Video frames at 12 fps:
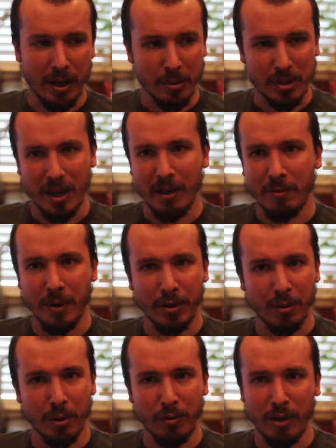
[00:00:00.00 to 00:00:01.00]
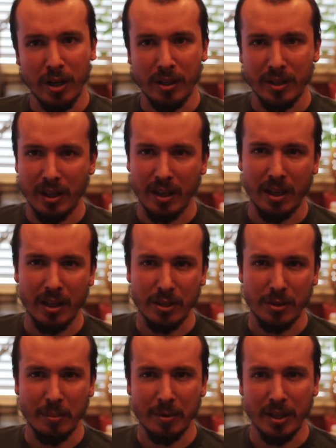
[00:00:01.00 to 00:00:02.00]
was halfway through a vlog, then I got
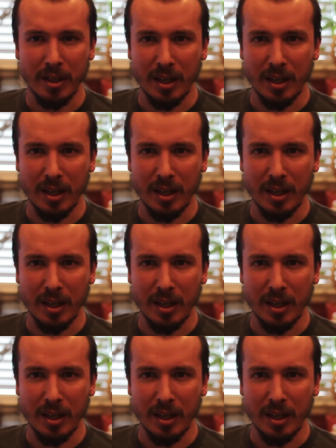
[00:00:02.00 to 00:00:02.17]
interrupted,